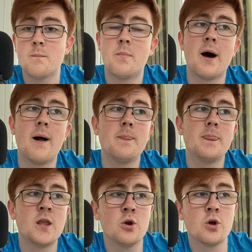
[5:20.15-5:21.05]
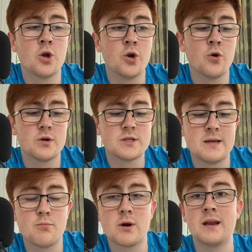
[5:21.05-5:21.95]
but you look at Norwich City
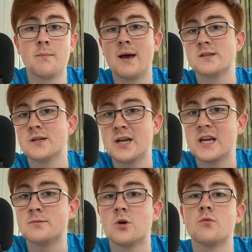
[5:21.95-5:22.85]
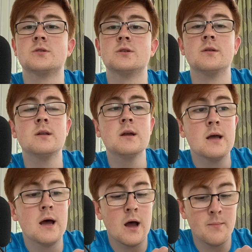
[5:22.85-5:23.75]
bringing in players like Jacob Sorensen
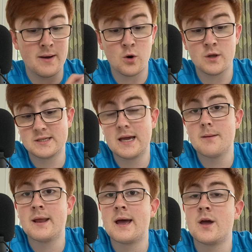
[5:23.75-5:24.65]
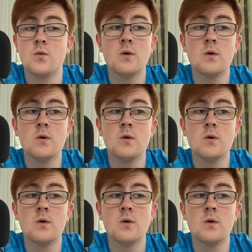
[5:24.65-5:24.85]
and Oliver Skipp now,